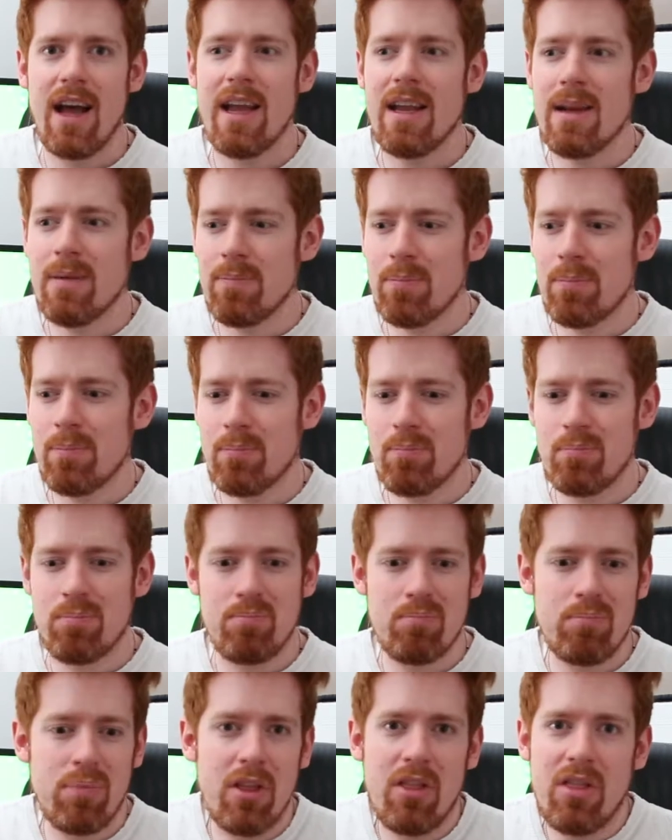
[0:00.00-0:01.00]
a
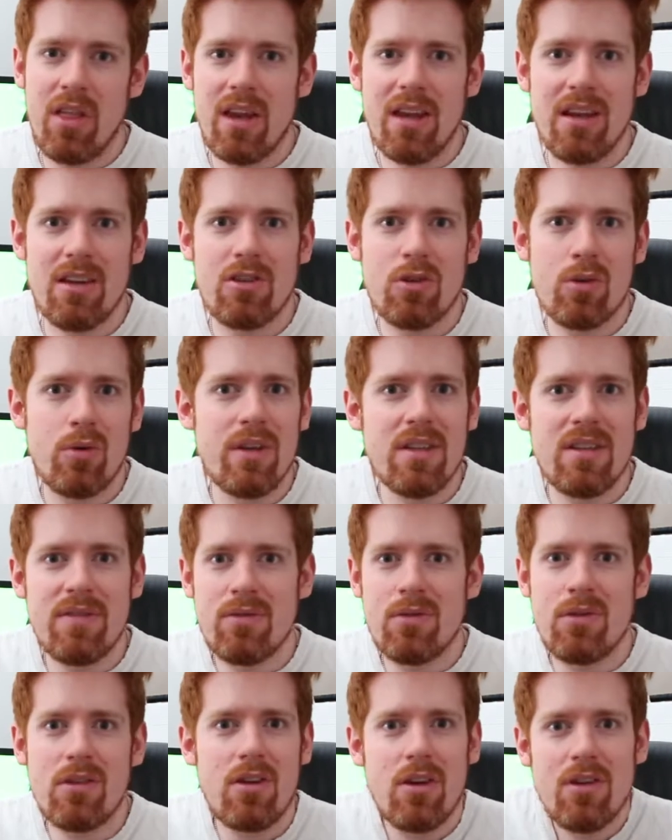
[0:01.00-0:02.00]
pathetic choice
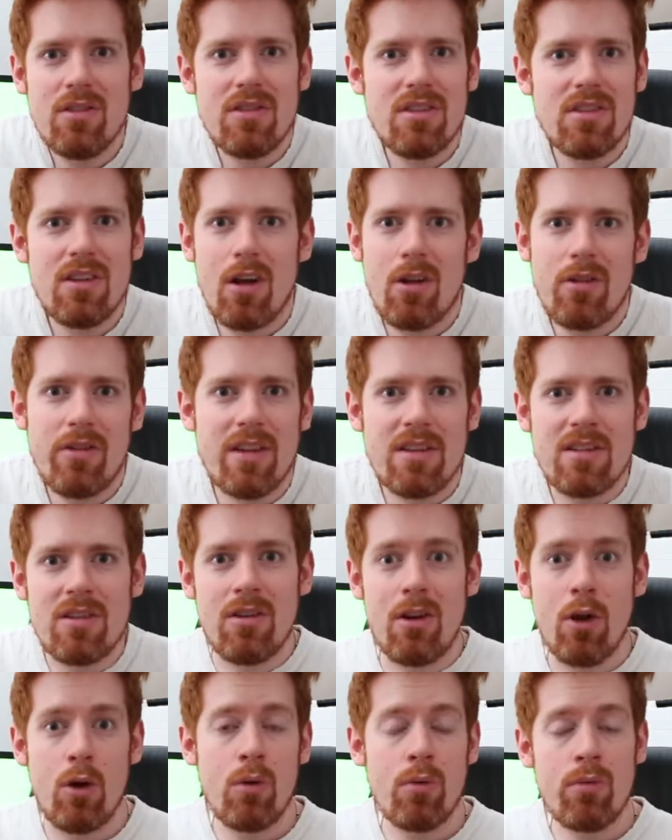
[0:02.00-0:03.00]
for a console. There's
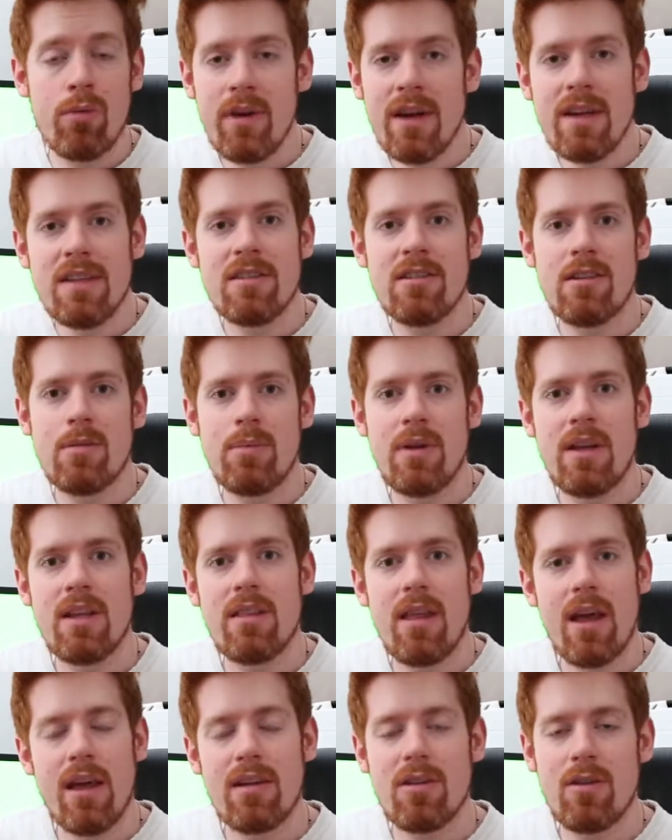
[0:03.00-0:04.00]
no reason to pick
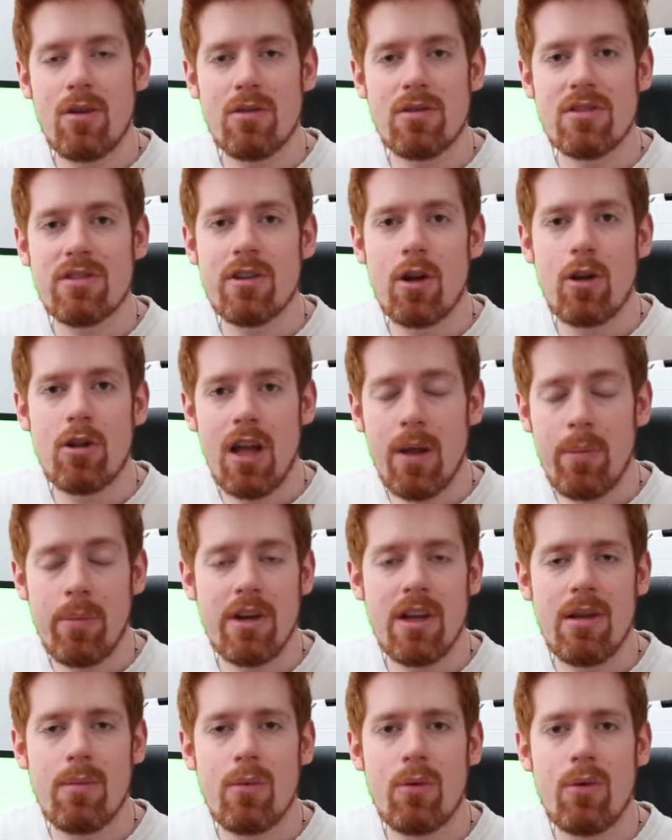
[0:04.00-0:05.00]
that console up
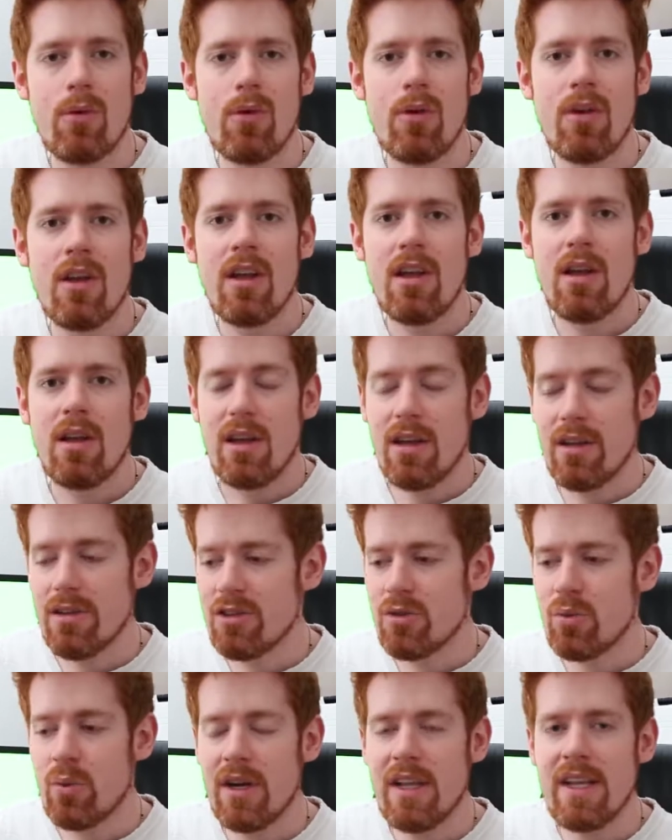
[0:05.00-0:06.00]
anymore in
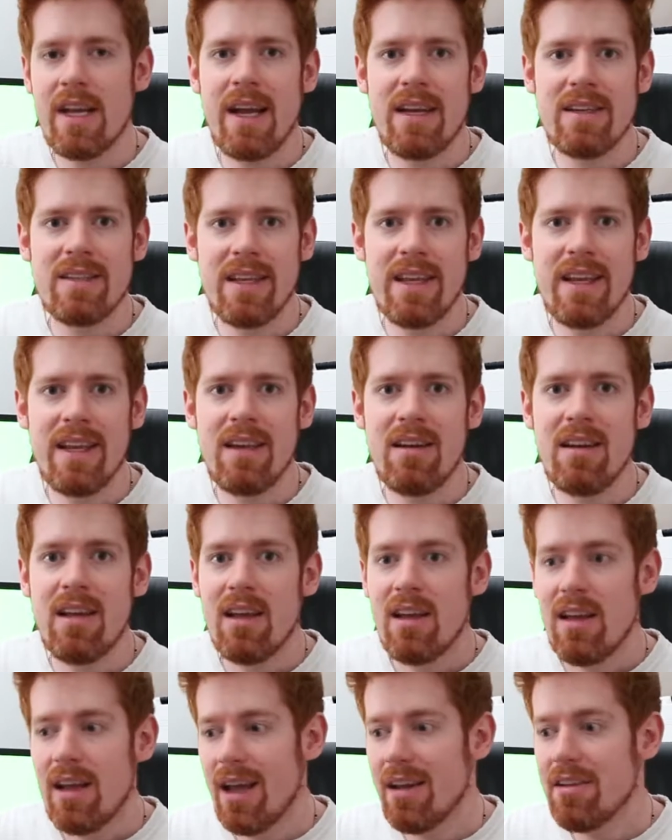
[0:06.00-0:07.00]
2018,
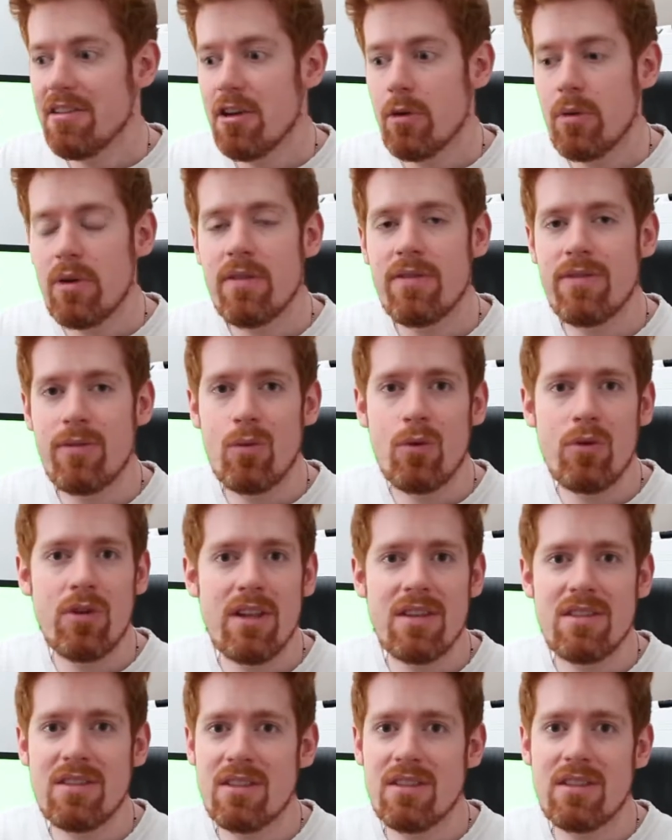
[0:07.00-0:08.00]
and going forward
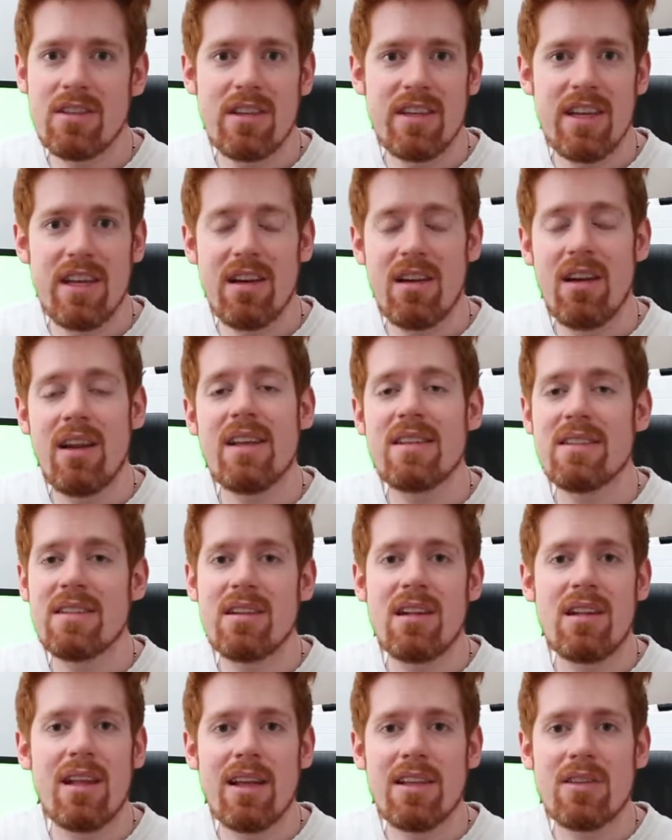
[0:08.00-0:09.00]
it's just going to get less
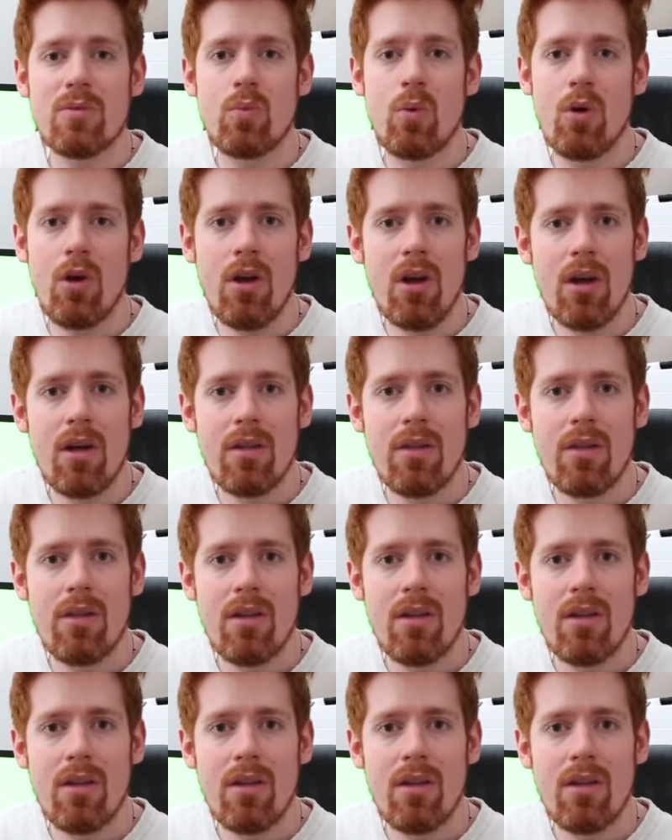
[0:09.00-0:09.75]
and less worth.